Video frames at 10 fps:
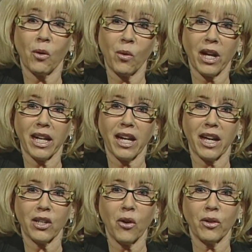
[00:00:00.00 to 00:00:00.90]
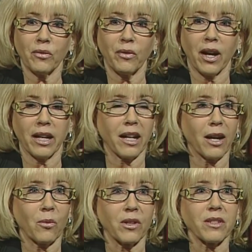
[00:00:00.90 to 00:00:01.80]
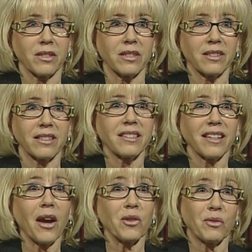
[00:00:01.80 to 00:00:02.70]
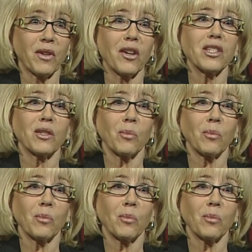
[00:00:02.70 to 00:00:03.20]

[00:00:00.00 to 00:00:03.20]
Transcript: but when I got notified, I was I was very, very